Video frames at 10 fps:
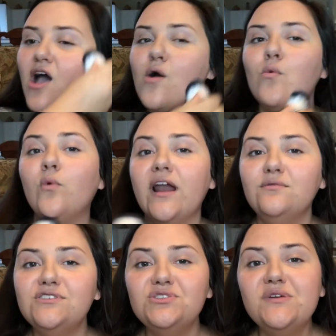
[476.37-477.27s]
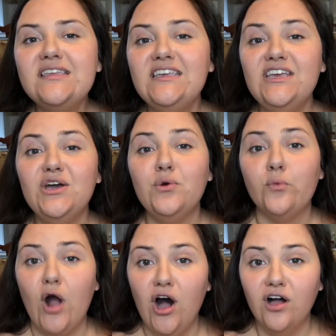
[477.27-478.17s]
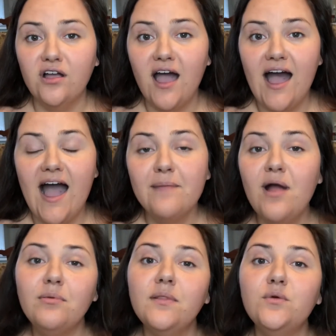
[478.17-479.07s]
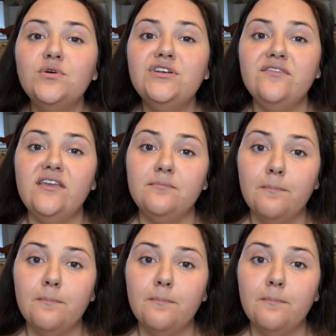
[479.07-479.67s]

When I was doing keto wrong, I probably wouldn't have eaten